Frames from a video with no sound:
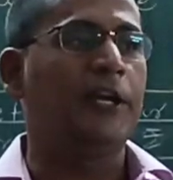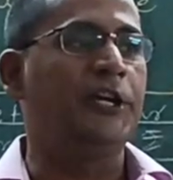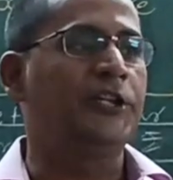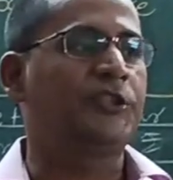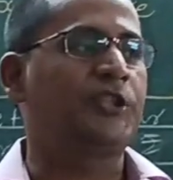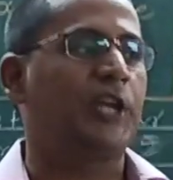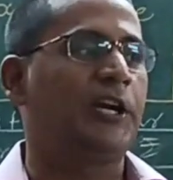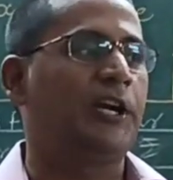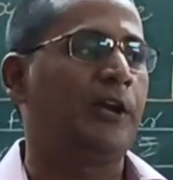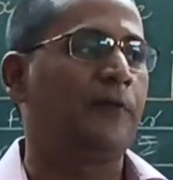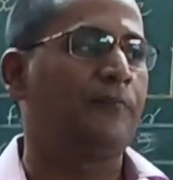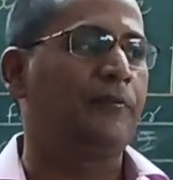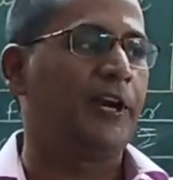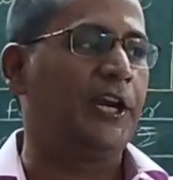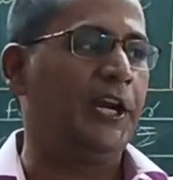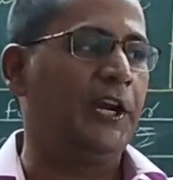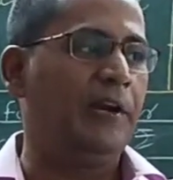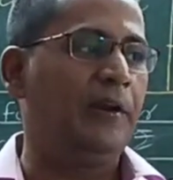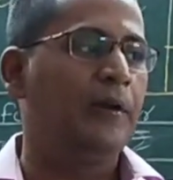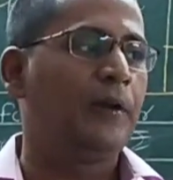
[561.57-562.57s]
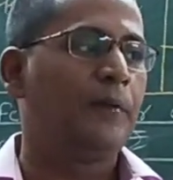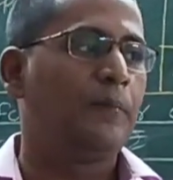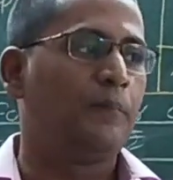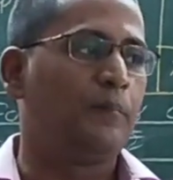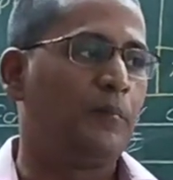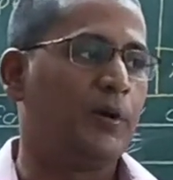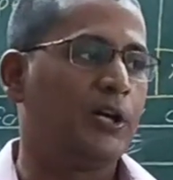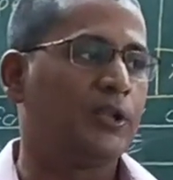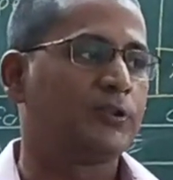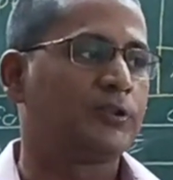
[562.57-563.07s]
each and every
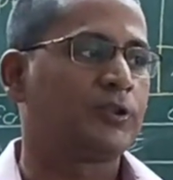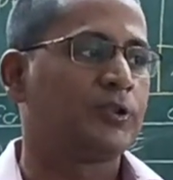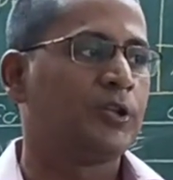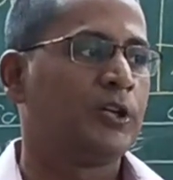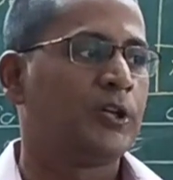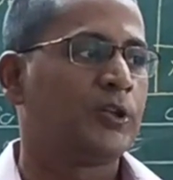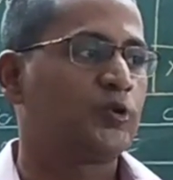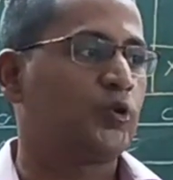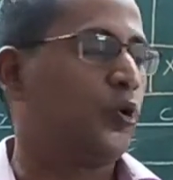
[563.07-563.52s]
month.